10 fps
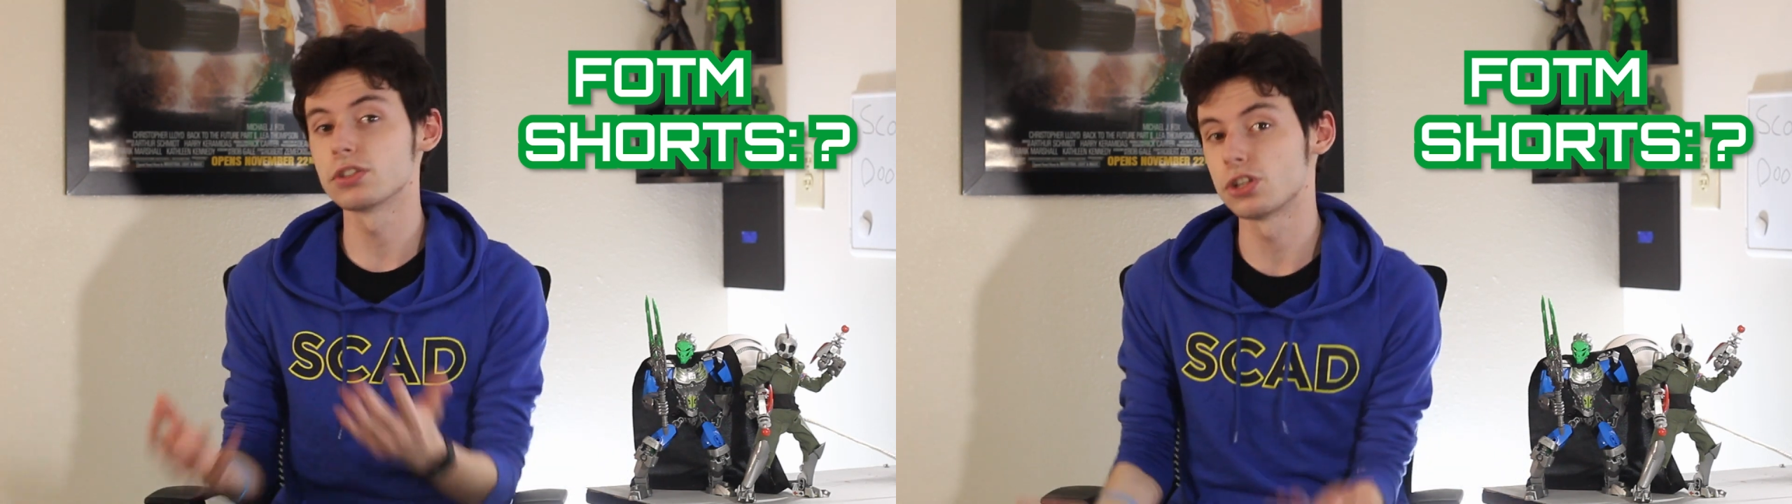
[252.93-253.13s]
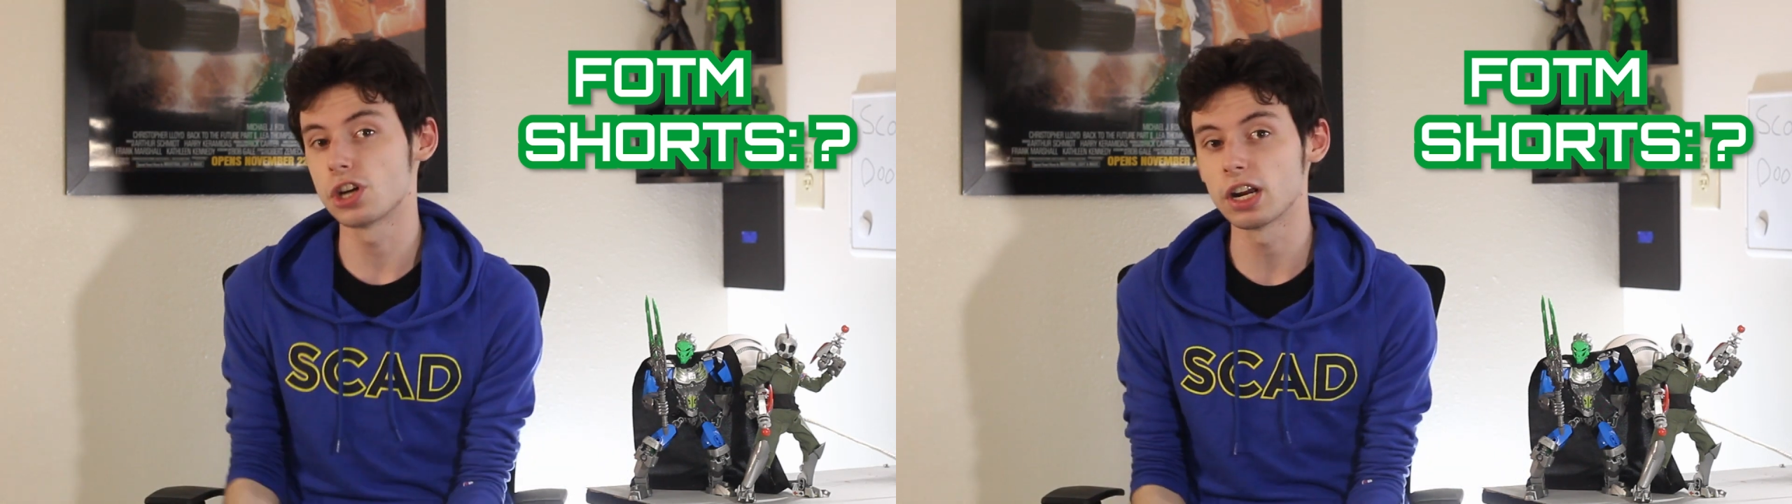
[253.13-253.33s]

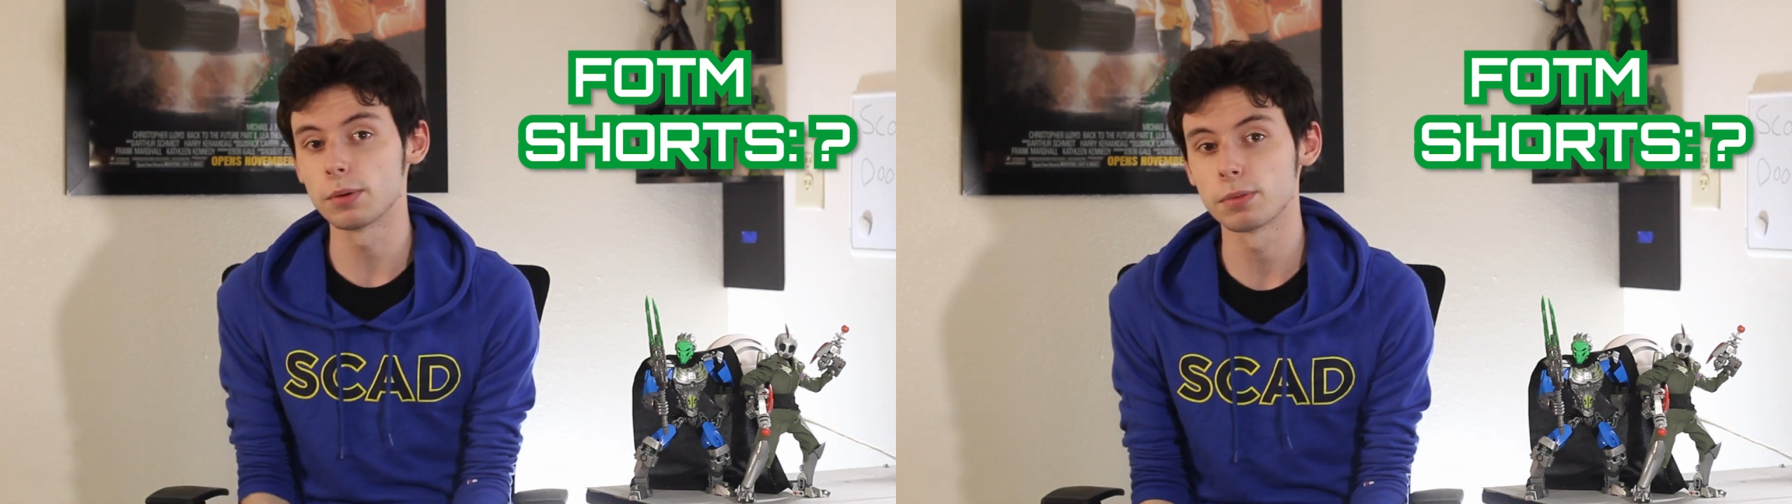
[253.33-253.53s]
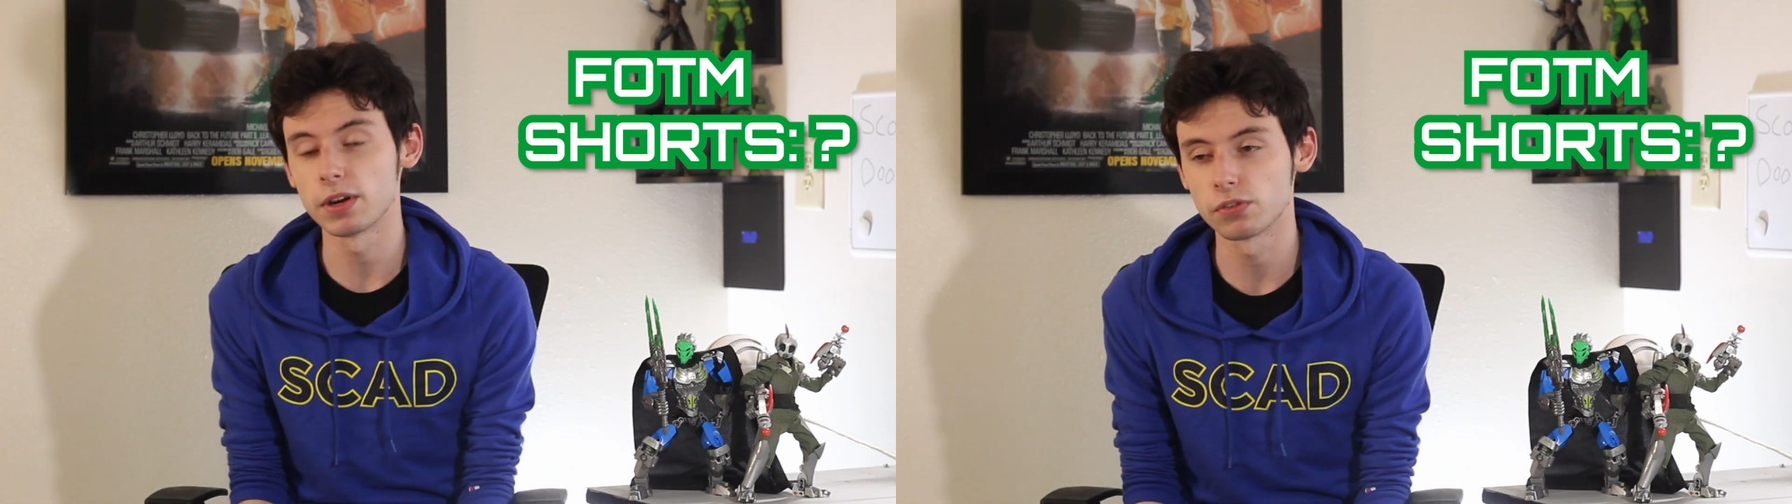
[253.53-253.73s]
videos and
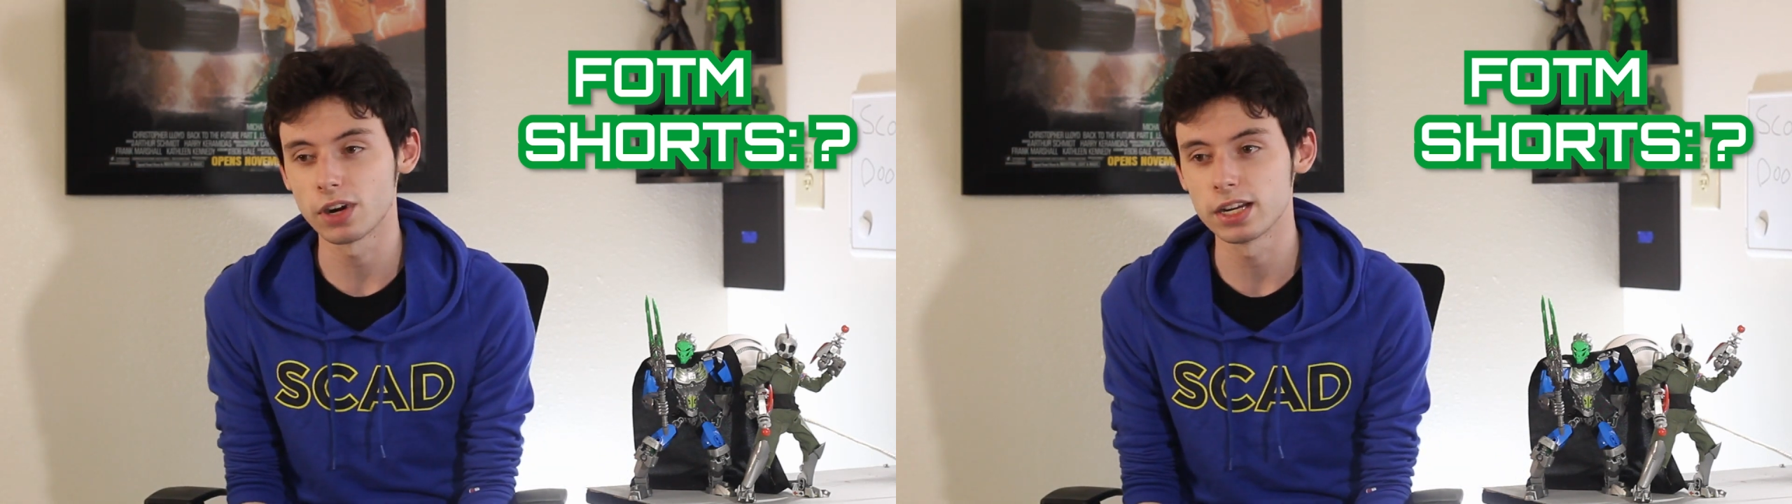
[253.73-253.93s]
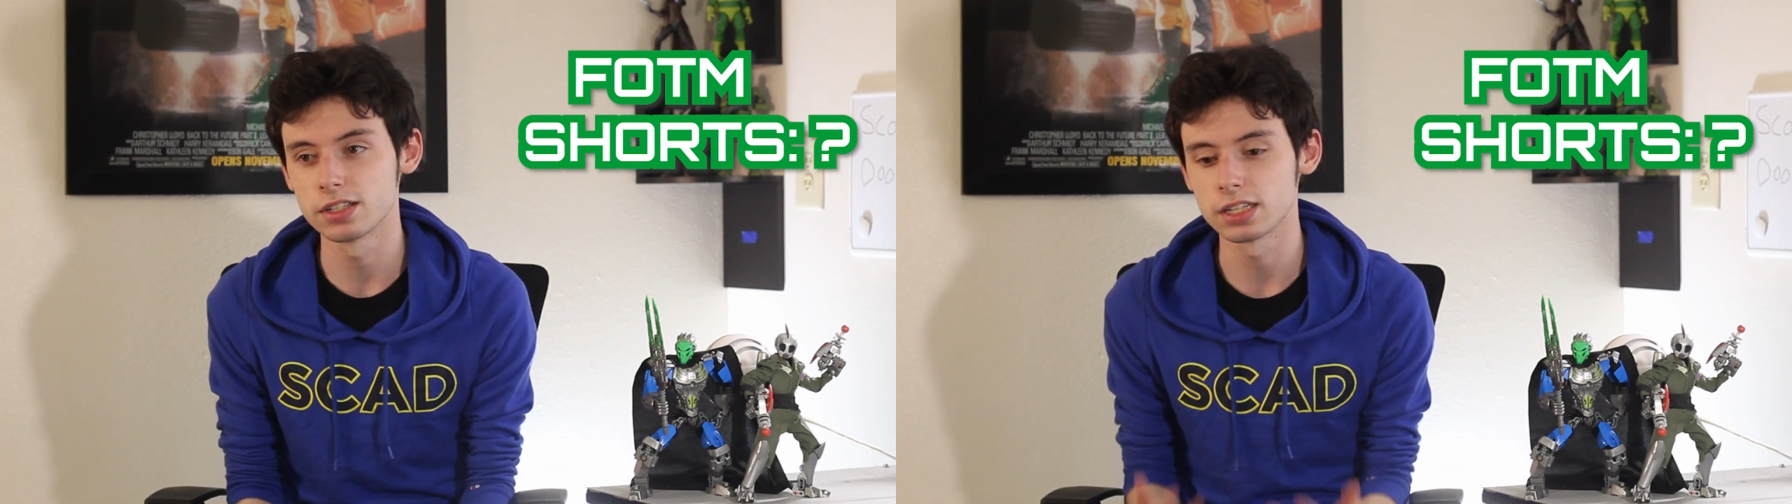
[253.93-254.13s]
sharing with
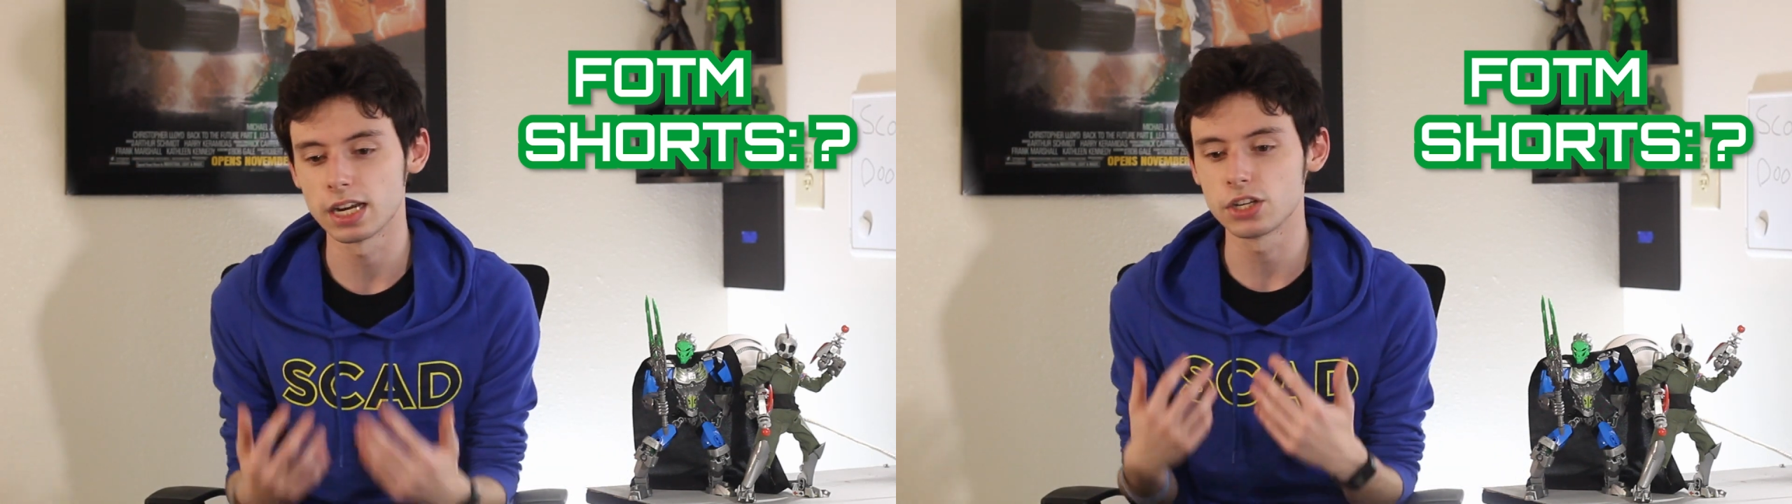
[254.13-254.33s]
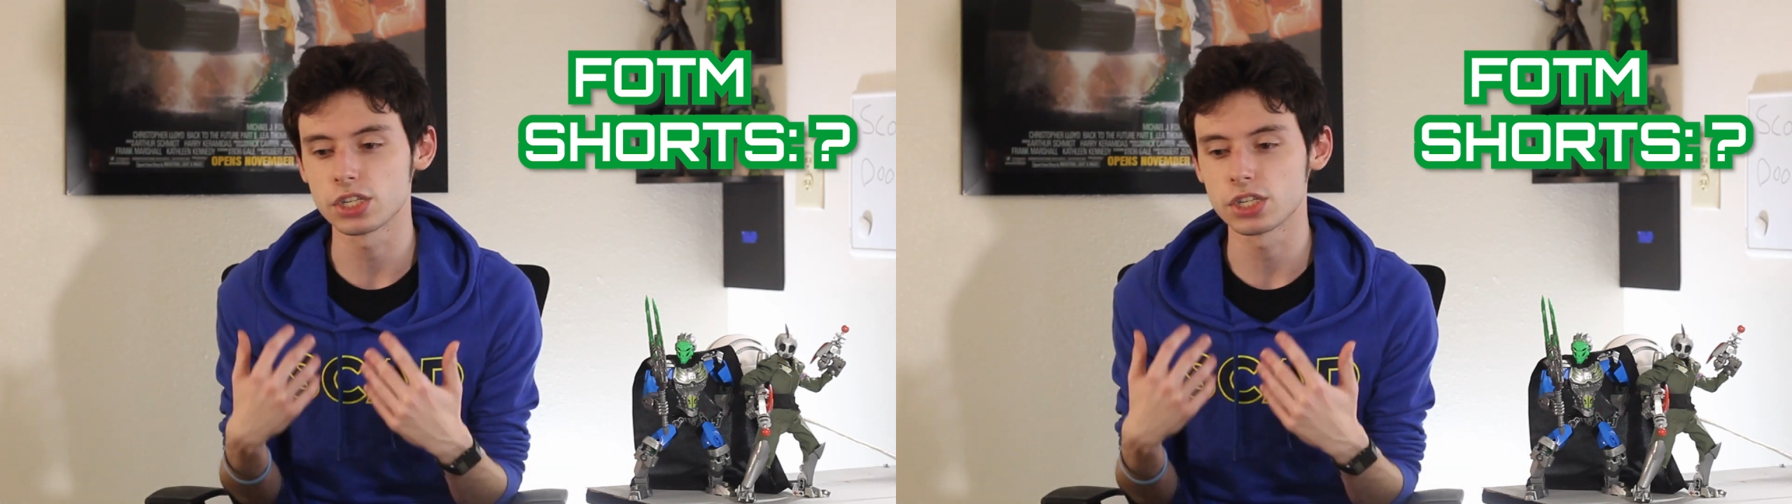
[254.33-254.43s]
my friends,